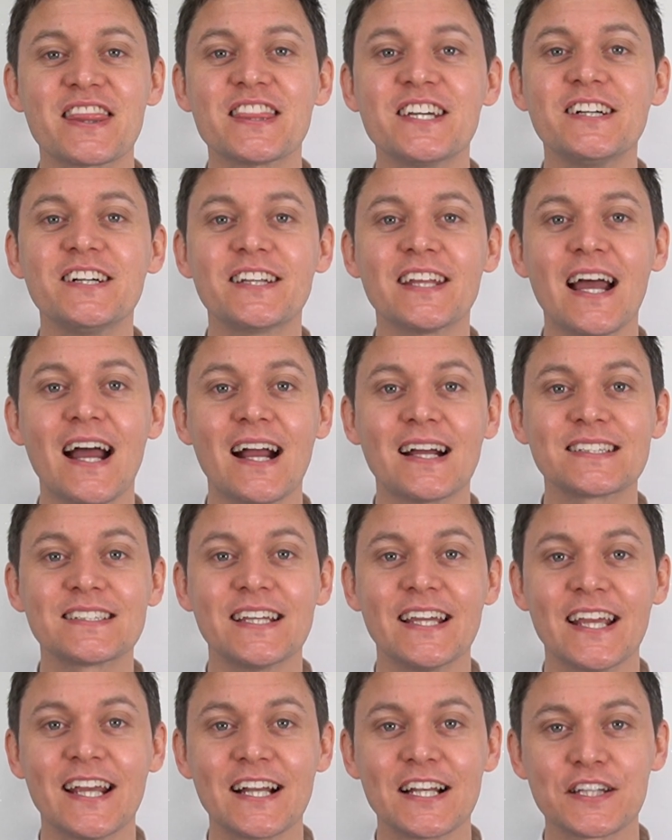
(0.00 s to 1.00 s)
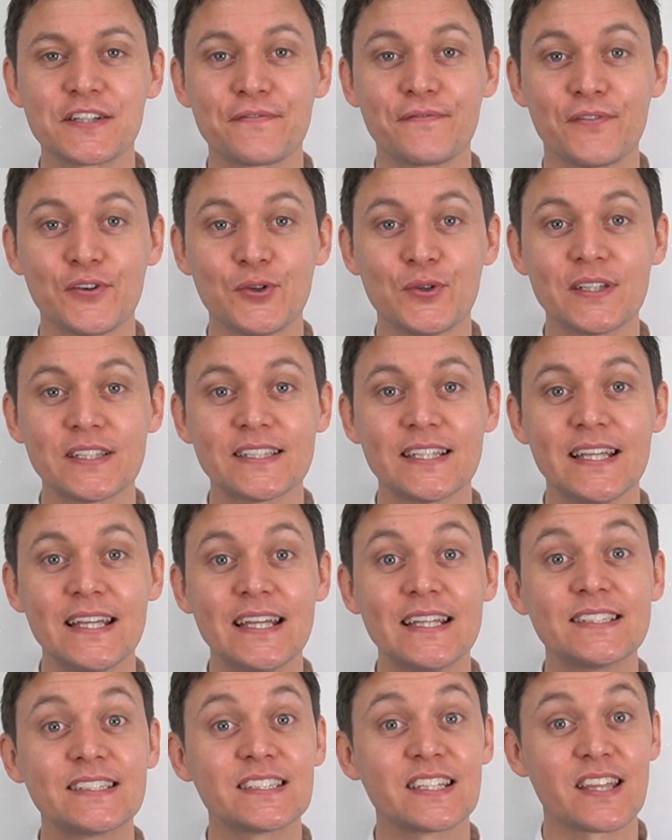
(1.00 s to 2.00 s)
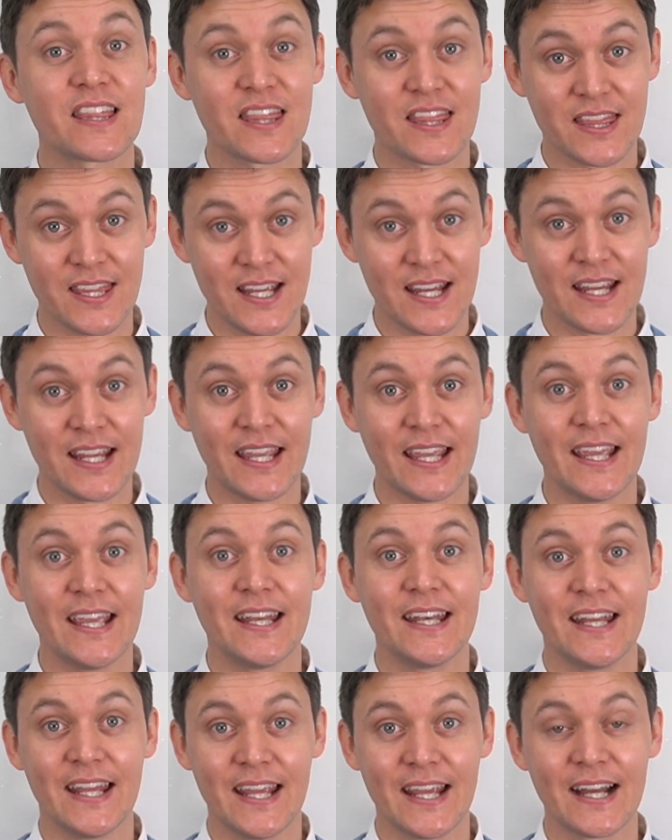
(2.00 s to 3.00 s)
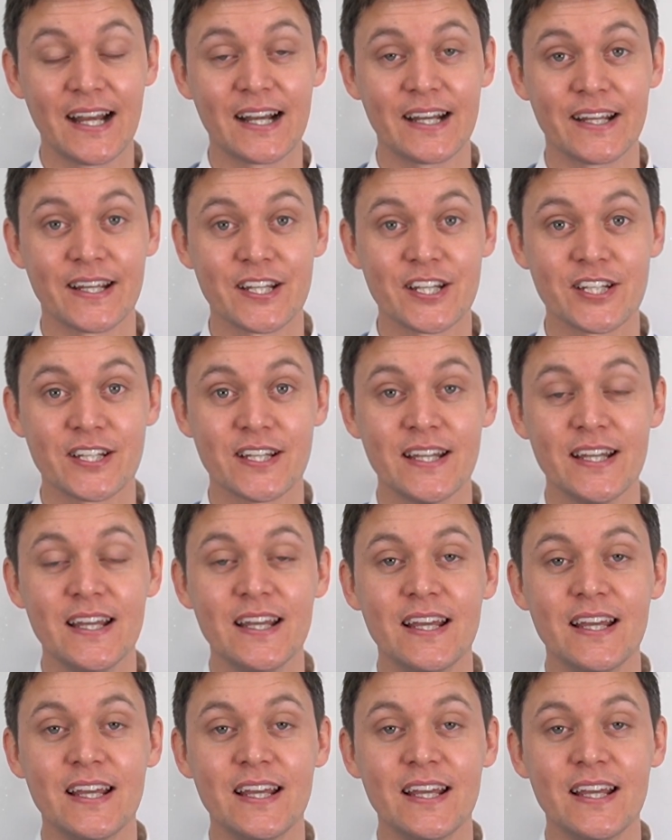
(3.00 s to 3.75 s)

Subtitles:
third hack to English fluency is to think in English.